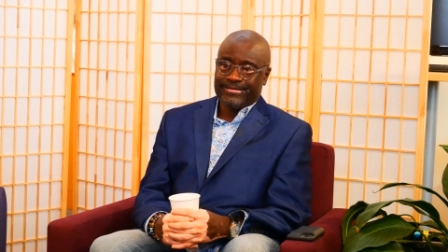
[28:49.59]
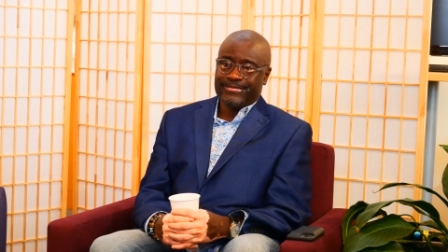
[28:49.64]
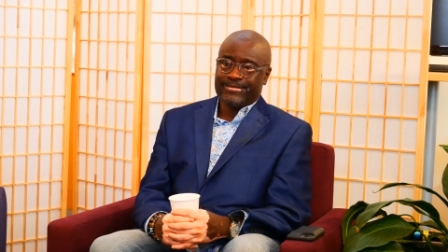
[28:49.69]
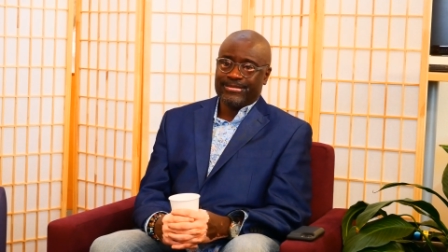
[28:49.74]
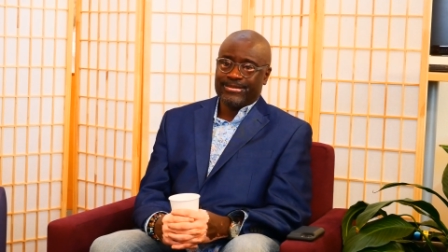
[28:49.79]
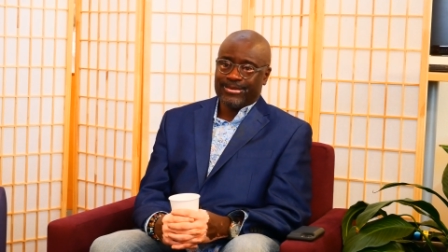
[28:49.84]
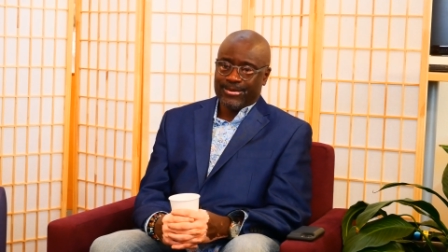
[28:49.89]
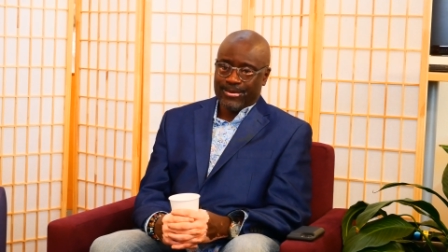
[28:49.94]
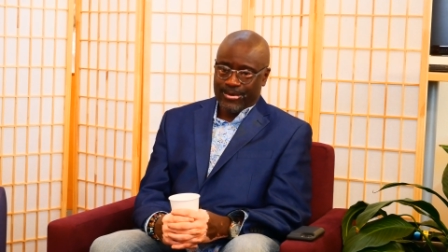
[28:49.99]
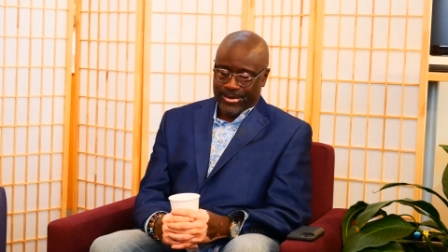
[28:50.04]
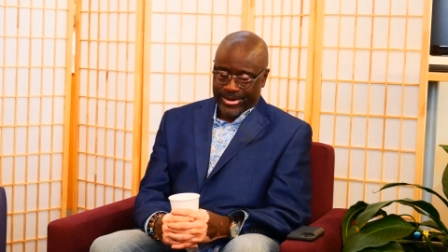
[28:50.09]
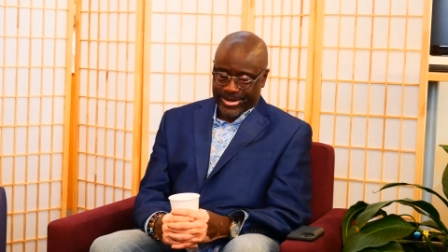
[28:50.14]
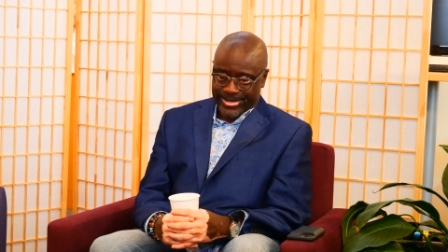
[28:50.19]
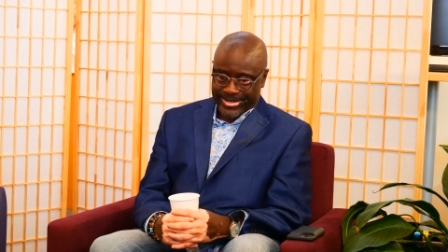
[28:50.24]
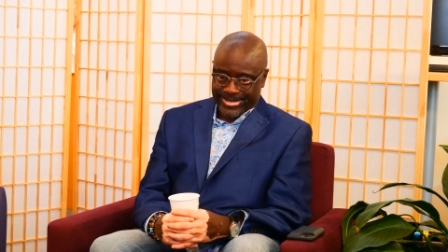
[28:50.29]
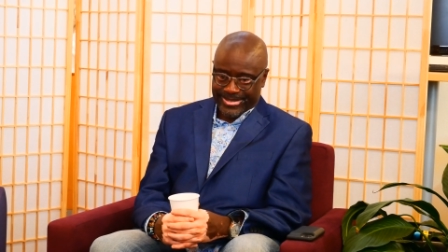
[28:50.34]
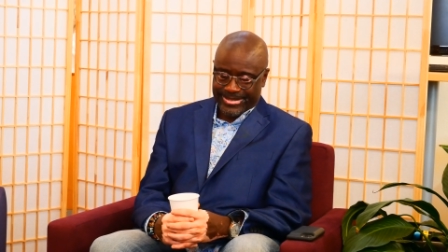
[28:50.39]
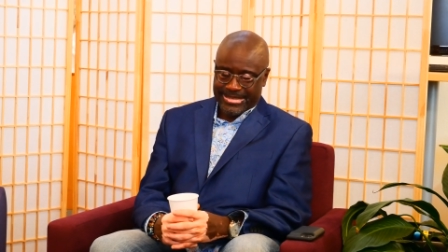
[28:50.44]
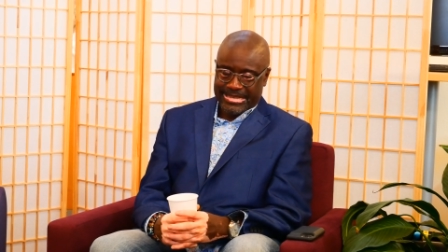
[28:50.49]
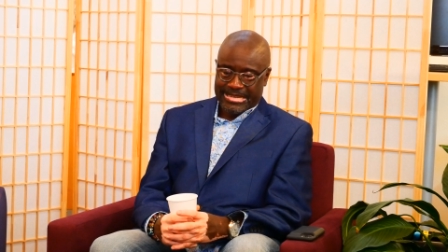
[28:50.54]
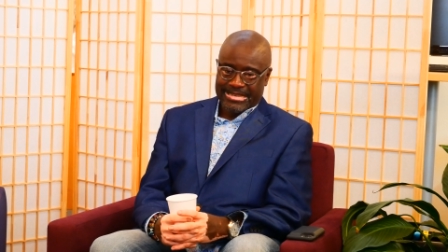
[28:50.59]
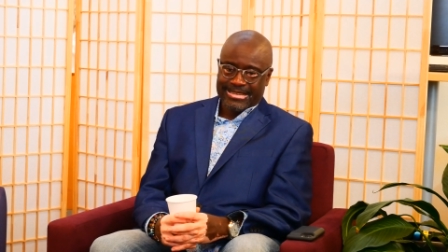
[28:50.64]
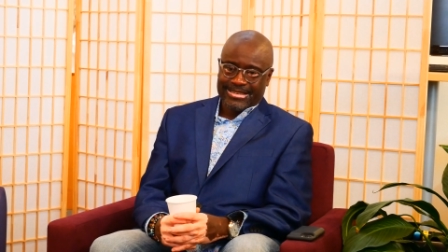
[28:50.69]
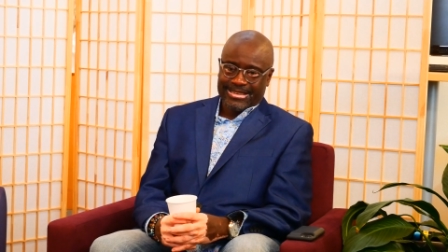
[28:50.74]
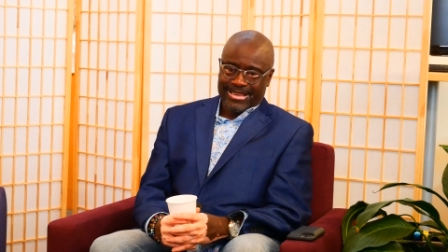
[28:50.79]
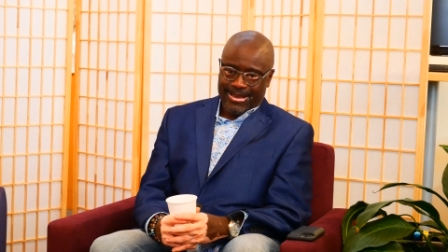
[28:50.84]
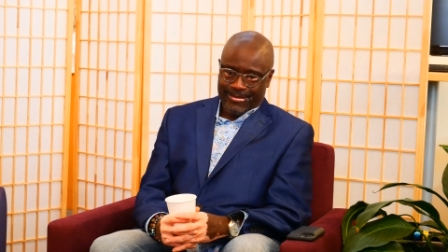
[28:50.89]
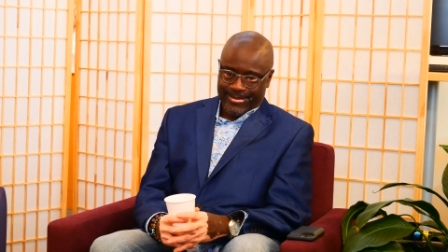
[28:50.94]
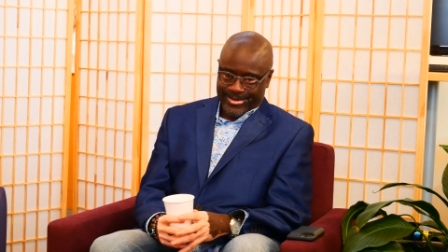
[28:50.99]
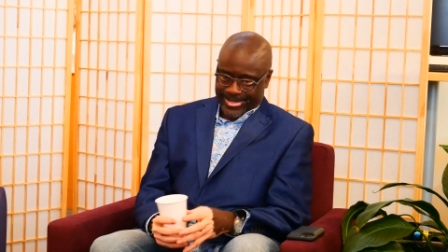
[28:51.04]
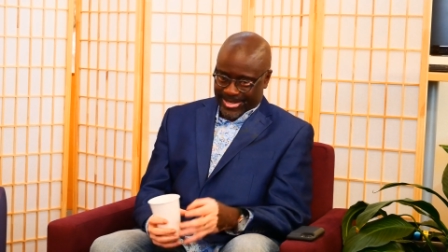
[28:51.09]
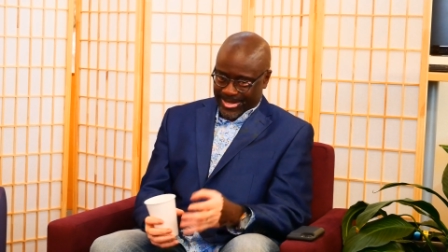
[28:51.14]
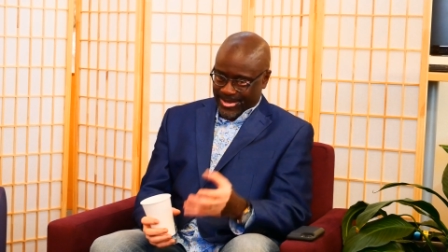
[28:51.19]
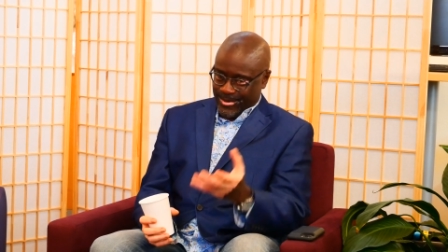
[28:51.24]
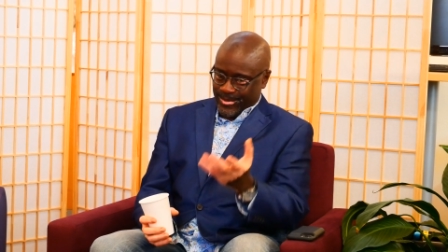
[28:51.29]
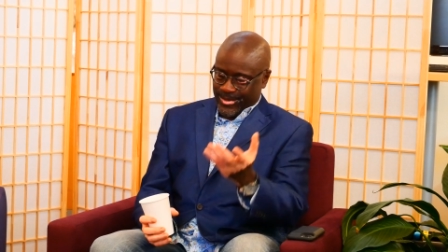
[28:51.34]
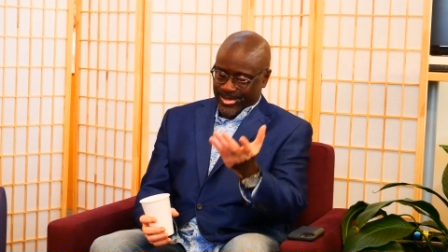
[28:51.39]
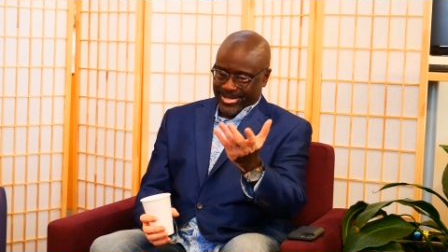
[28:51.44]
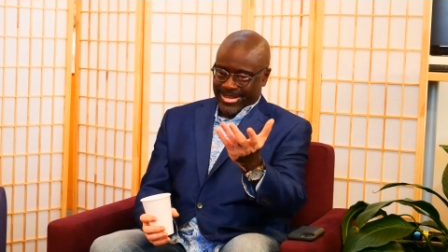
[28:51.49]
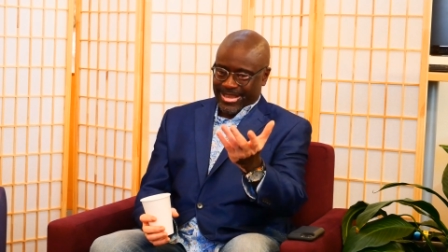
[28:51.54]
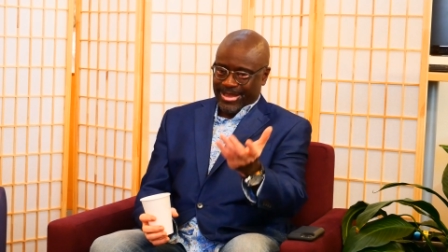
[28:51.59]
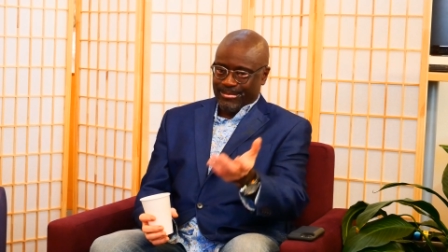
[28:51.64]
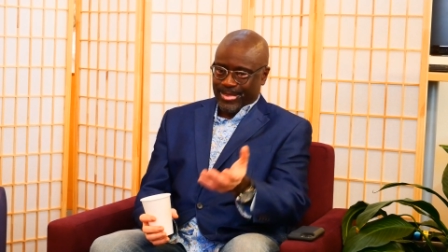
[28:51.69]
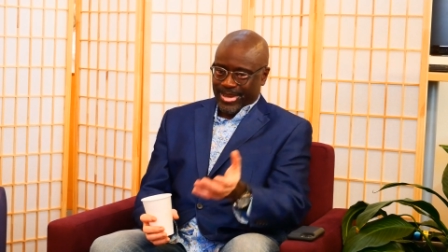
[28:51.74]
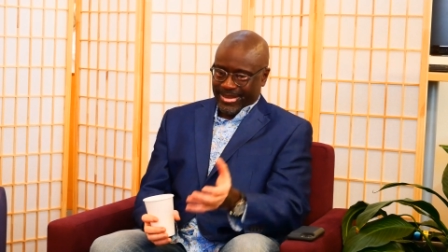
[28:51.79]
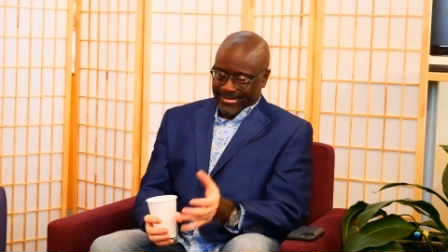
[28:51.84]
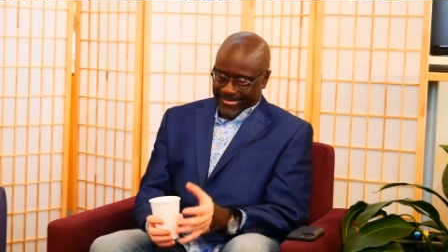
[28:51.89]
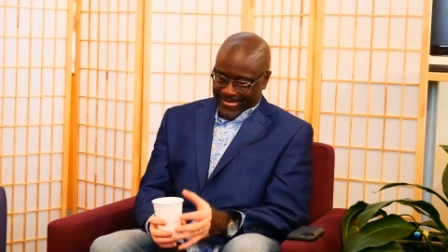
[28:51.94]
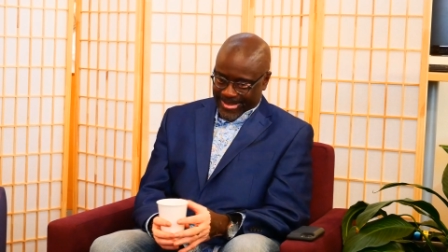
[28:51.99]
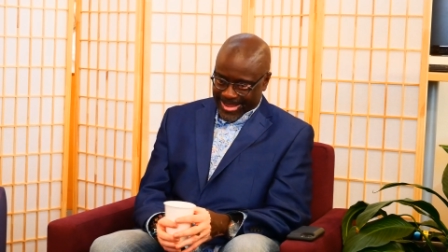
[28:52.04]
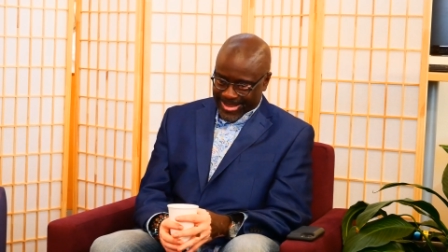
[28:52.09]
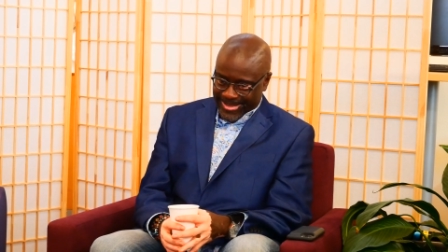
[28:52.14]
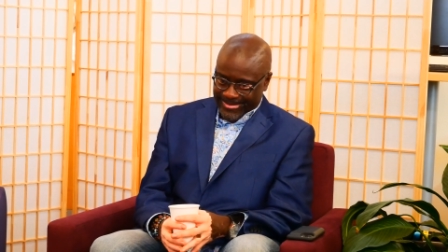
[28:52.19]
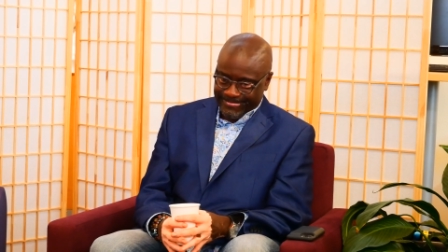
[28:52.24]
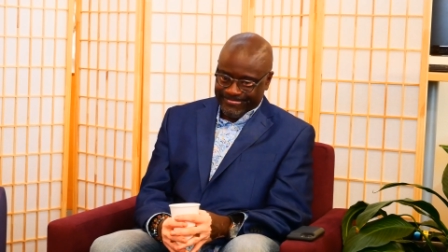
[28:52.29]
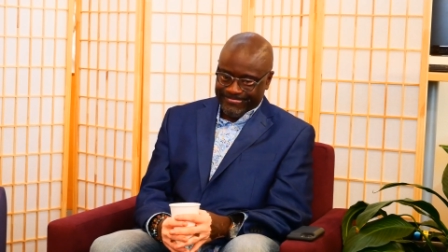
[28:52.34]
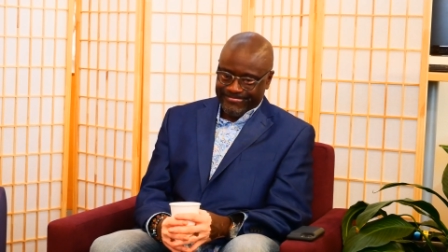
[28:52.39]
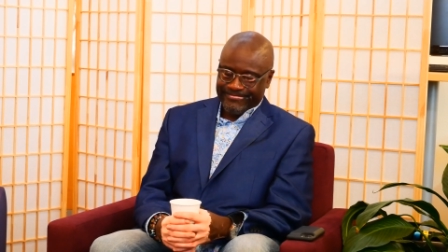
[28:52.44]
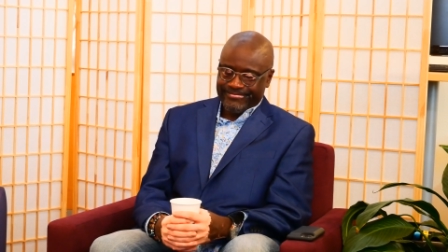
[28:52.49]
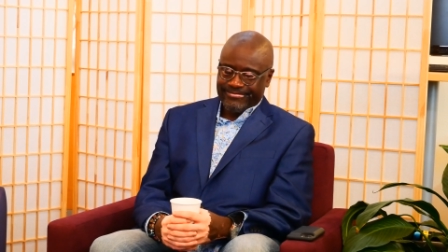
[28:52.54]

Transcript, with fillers: for chorus. I was a huge Steinbeck fan.